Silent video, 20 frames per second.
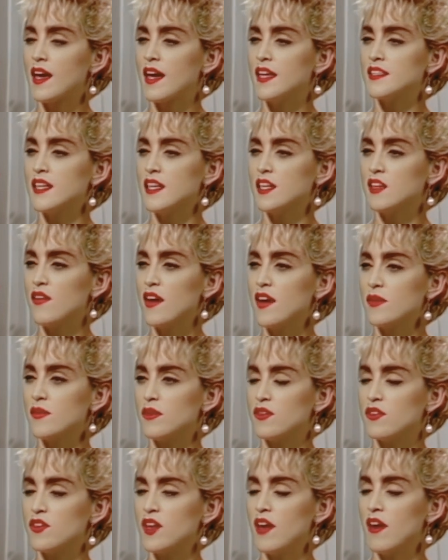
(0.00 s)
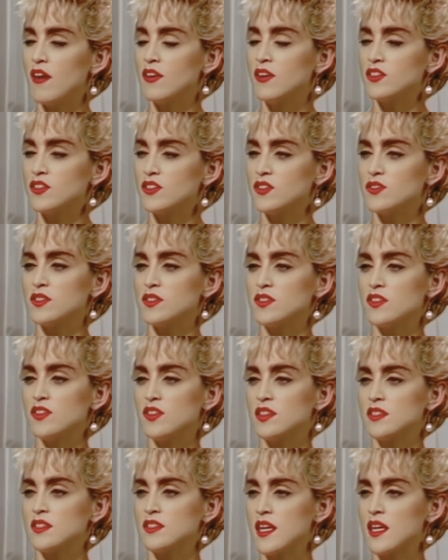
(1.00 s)
earlier time, maybe any time in my
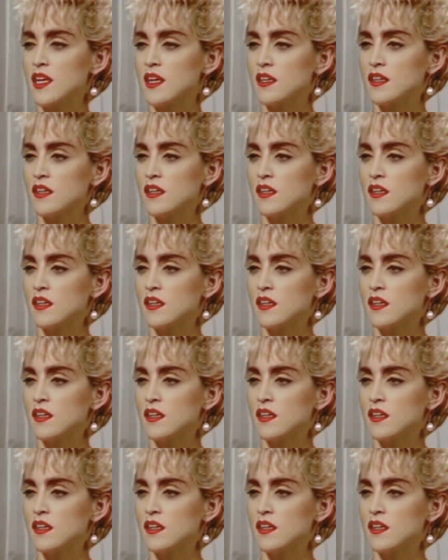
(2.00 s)
life, but I